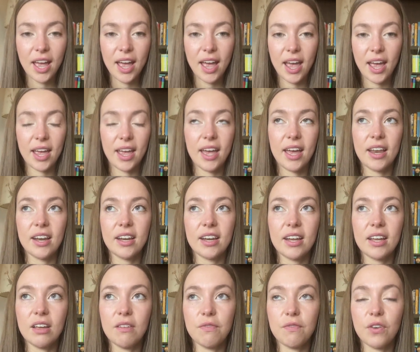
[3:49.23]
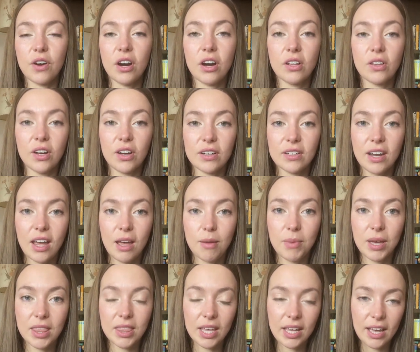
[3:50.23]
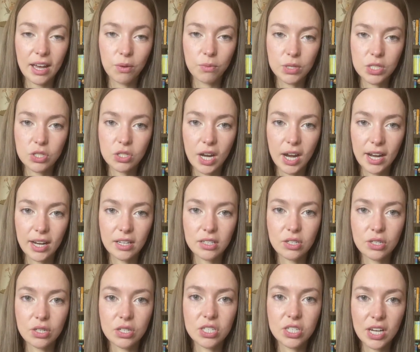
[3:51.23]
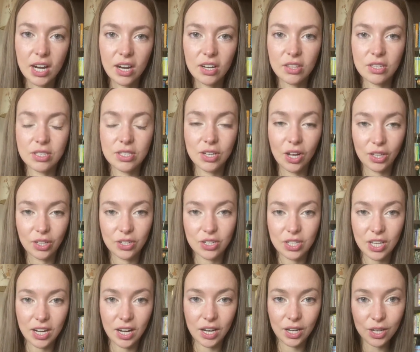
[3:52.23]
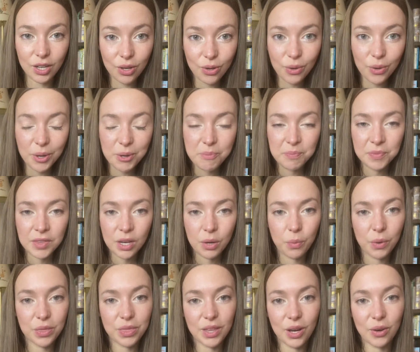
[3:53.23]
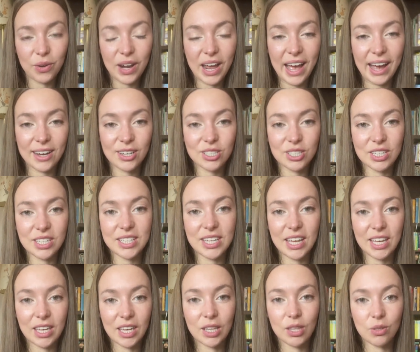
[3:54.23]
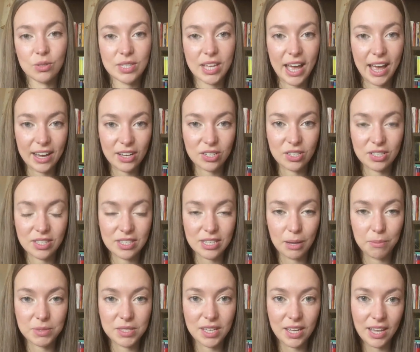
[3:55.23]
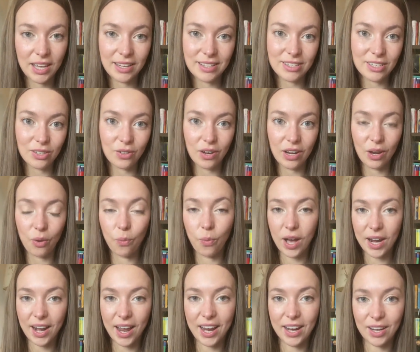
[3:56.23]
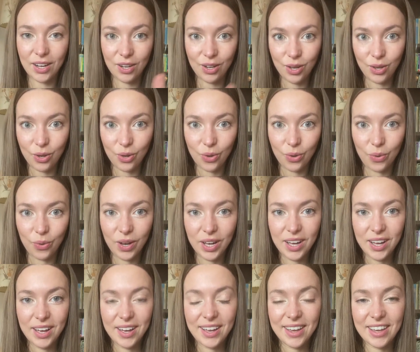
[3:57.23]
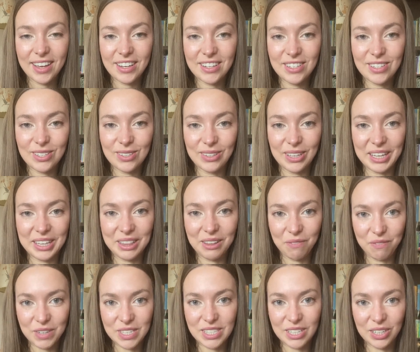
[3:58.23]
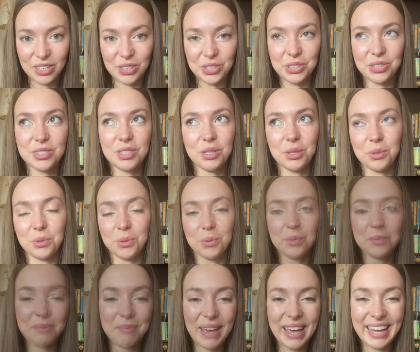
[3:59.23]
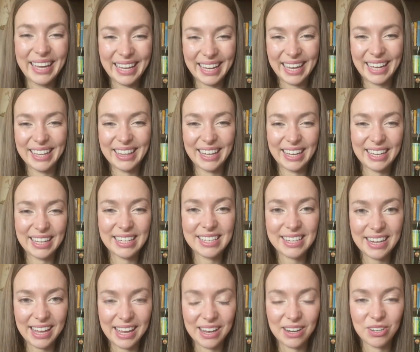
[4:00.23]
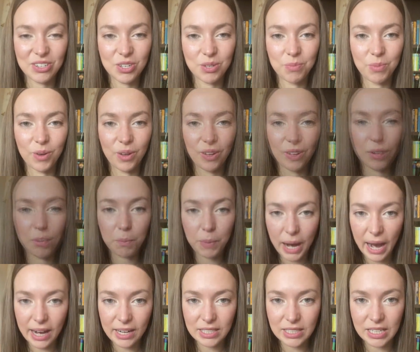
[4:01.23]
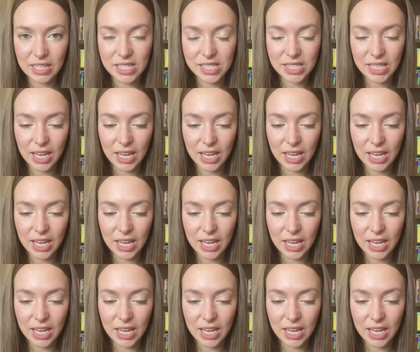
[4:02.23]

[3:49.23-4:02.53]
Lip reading: And for a long time, I think I was trying to share this knowledge that I knew without actually taking those action steps to integrate what I knew into like the physical, to make it like a tangible practice.